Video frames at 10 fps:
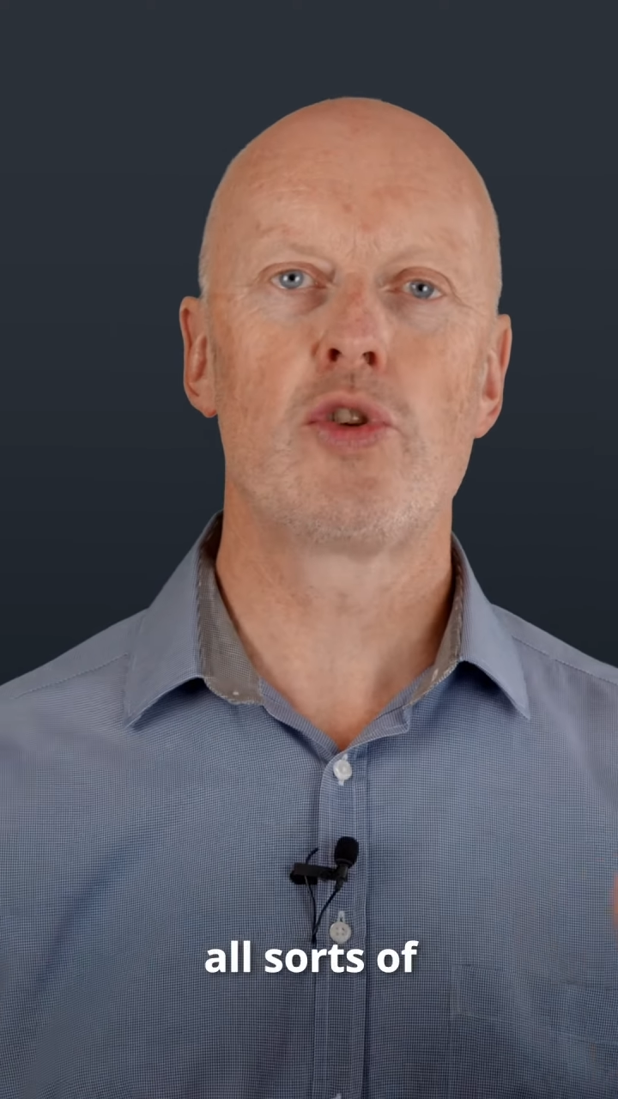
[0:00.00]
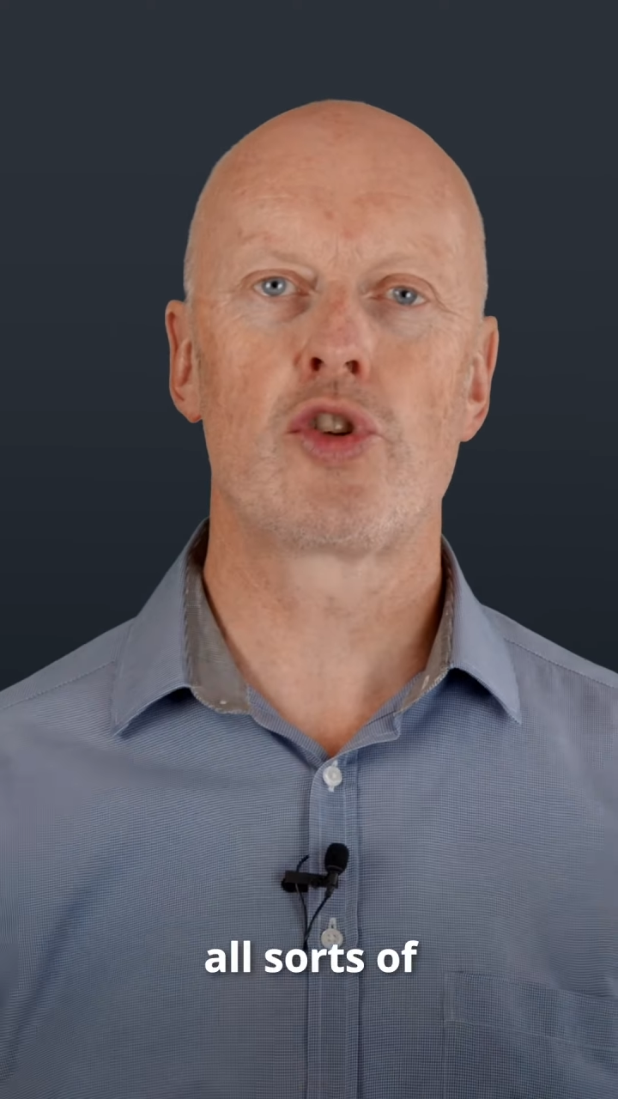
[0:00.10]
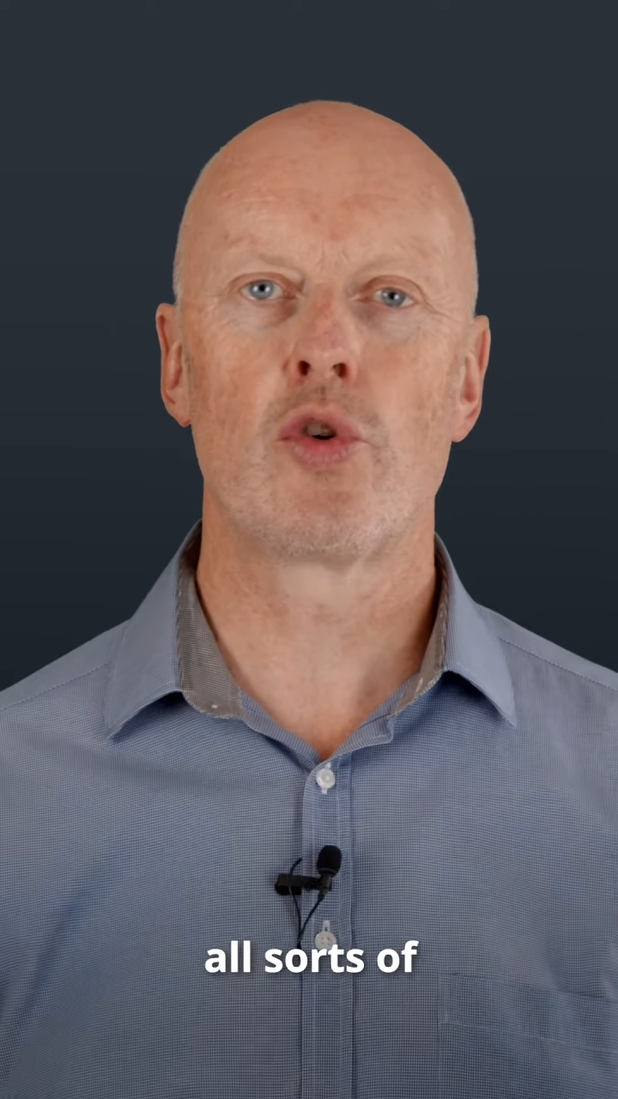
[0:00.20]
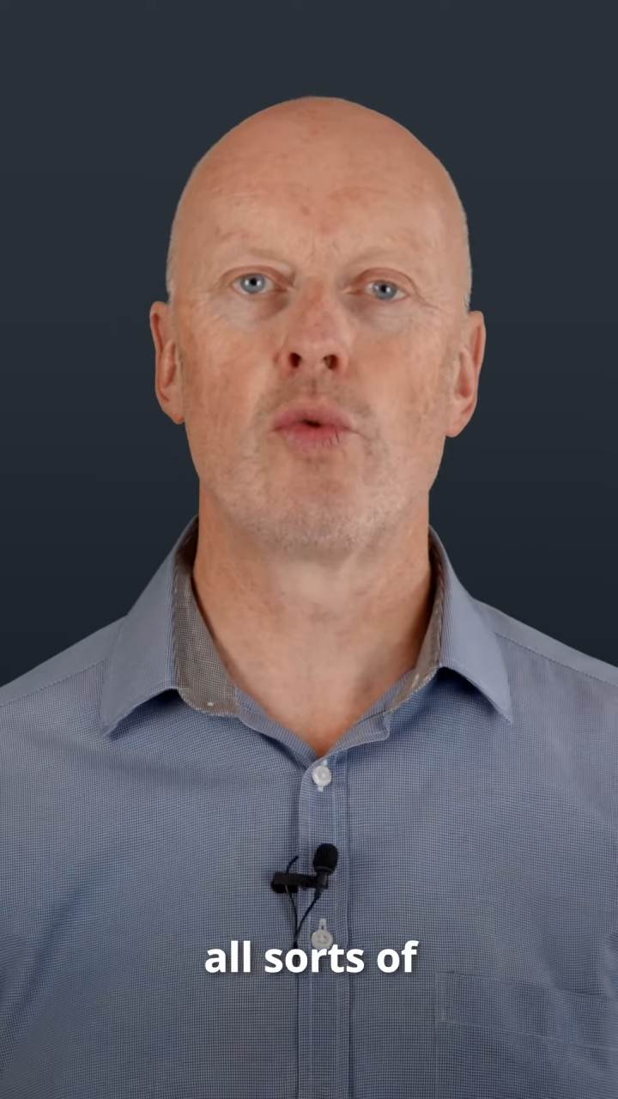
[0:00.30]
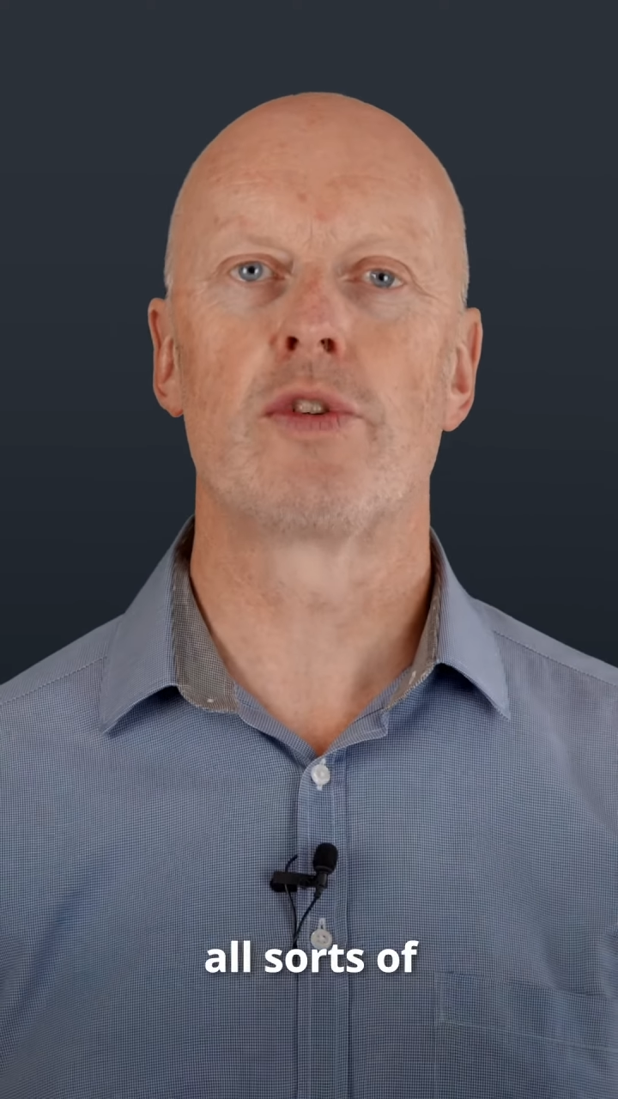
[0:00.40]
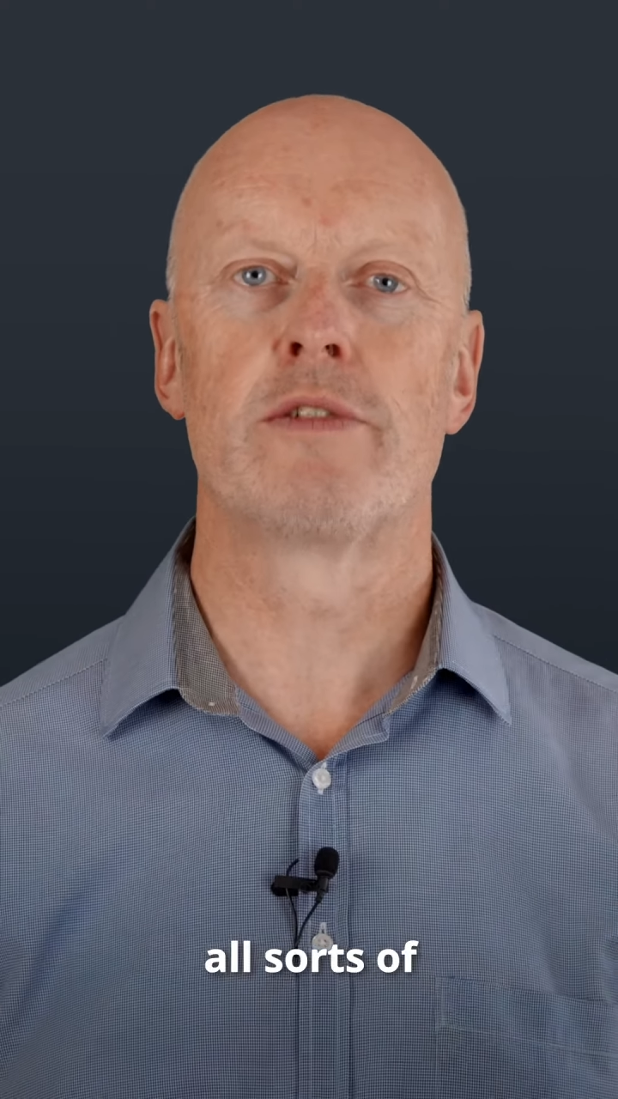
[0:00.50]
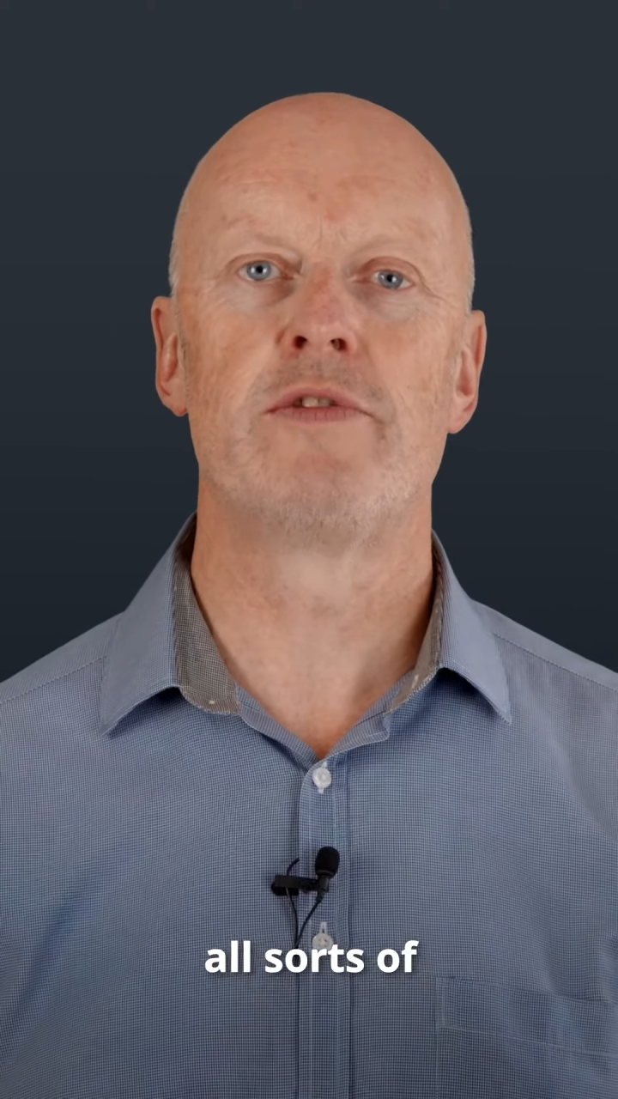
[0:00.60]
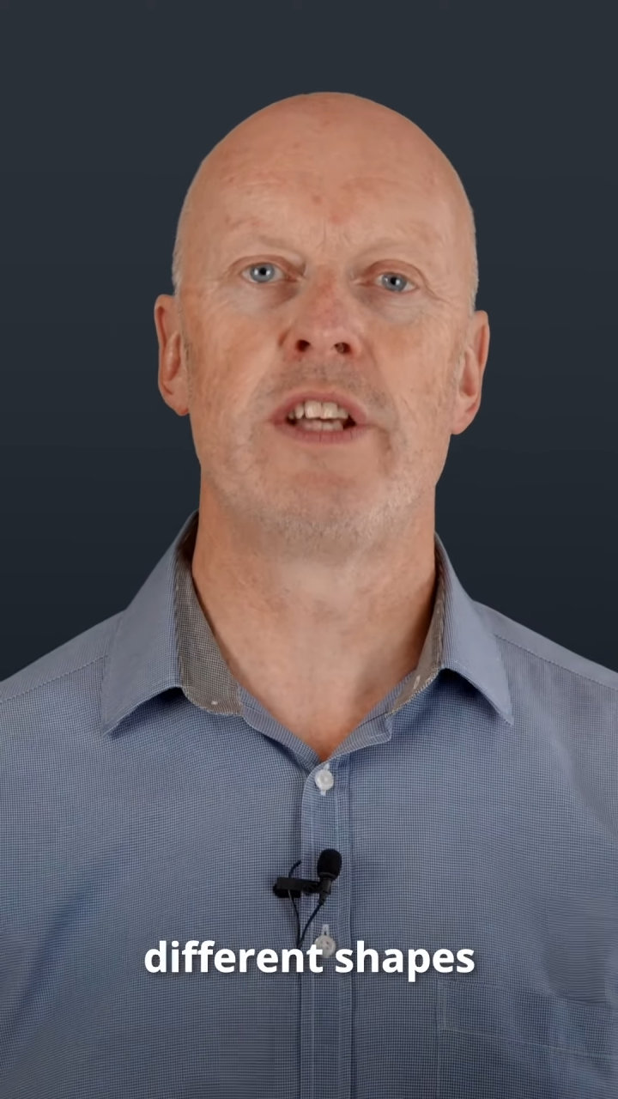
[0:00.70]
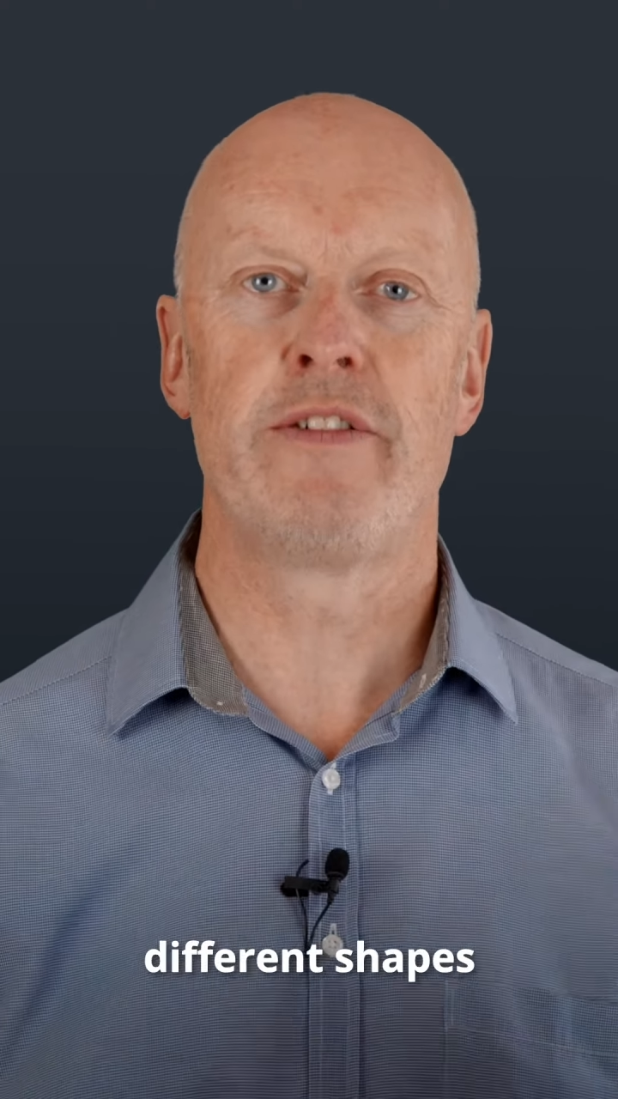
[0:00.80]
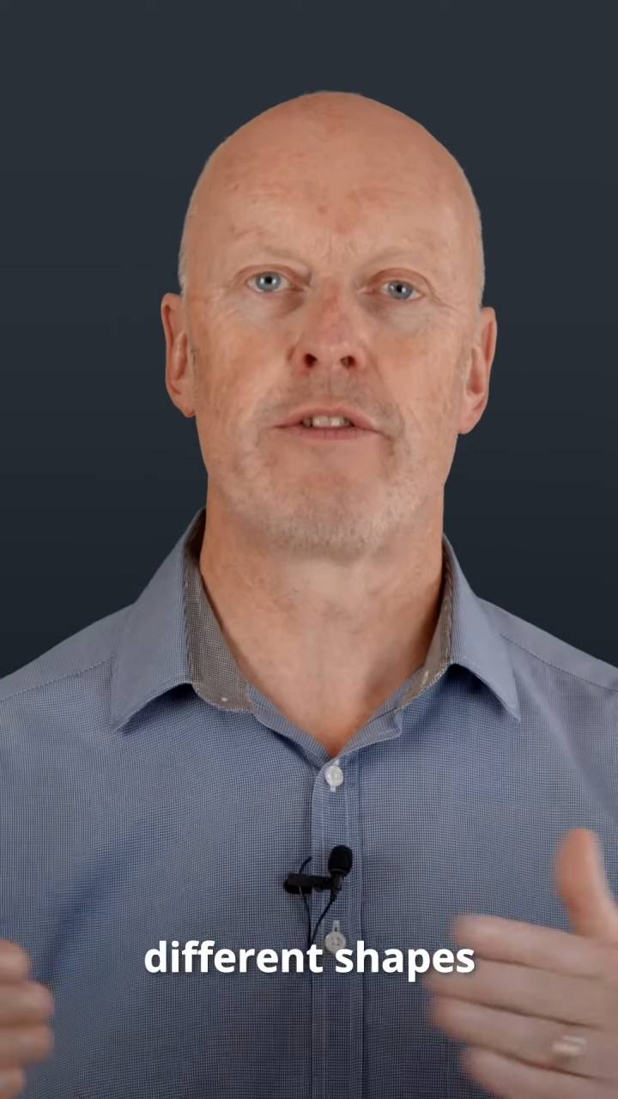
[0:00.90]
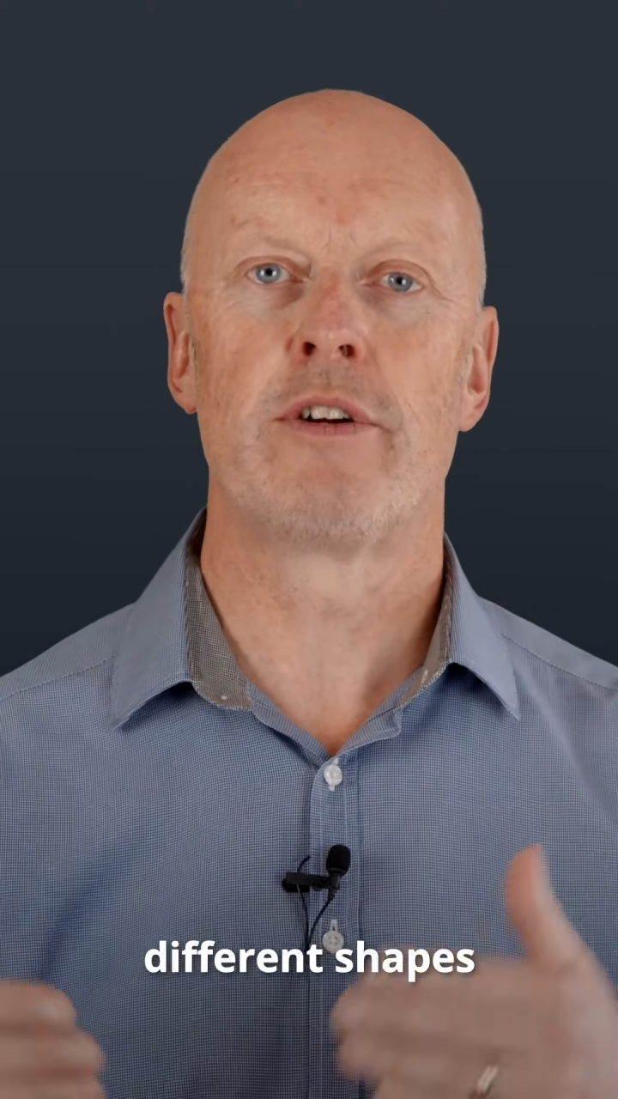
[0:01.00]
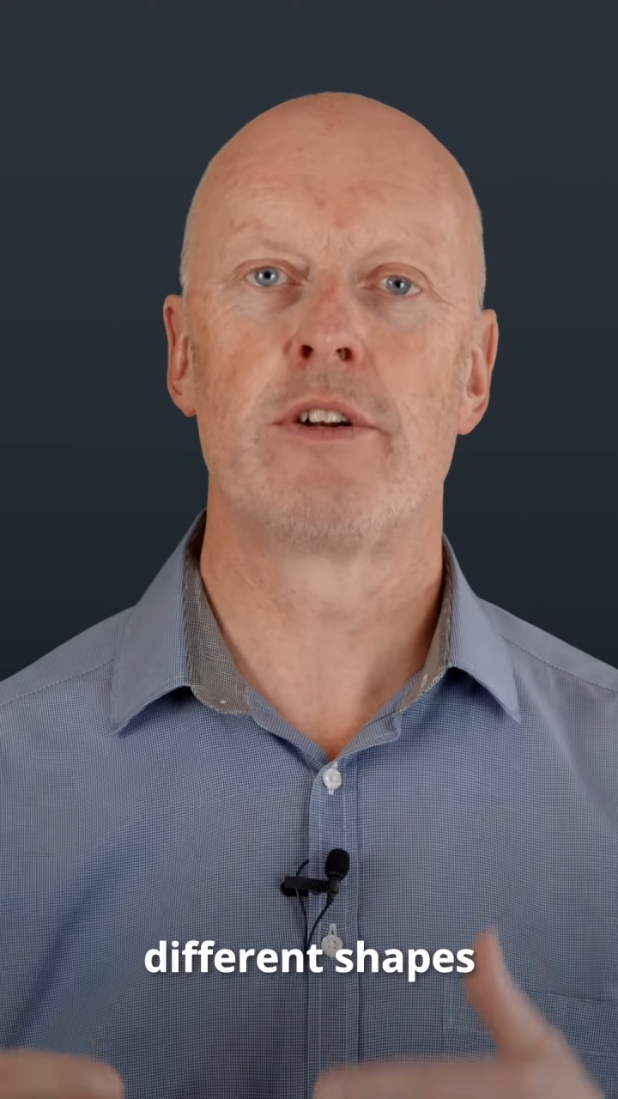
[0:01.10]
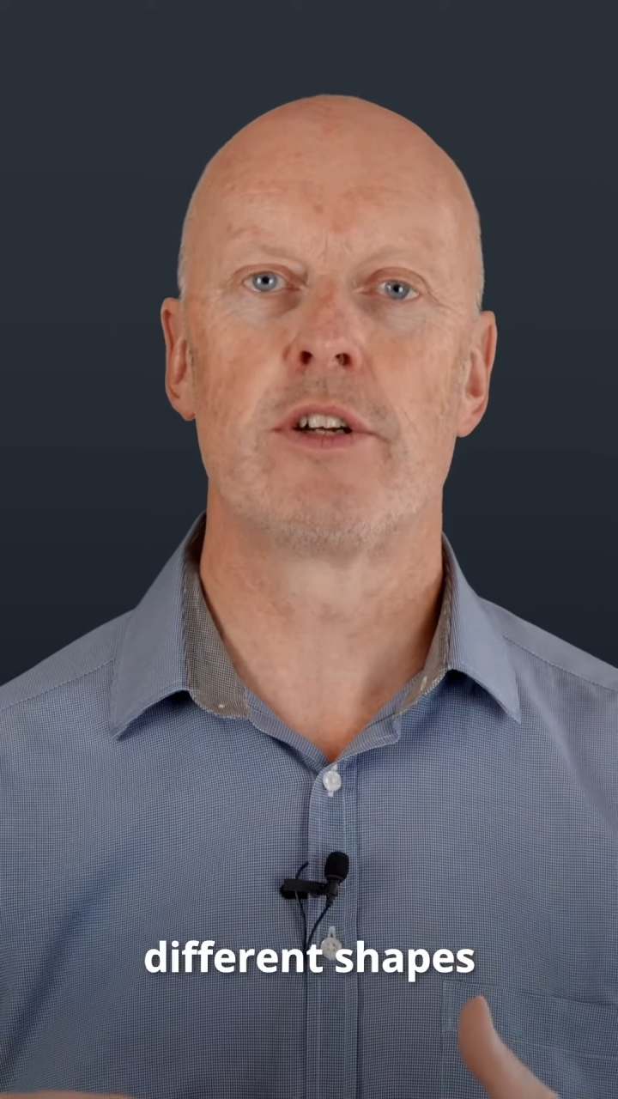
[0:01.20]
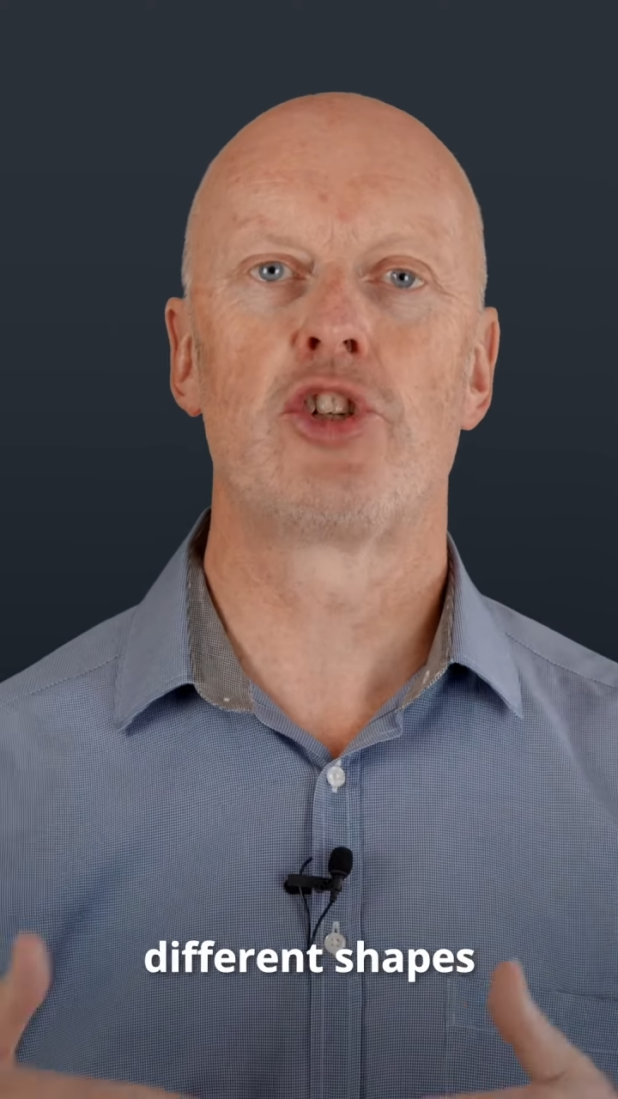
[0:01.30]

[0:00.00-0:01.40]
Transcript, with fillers: sorts of different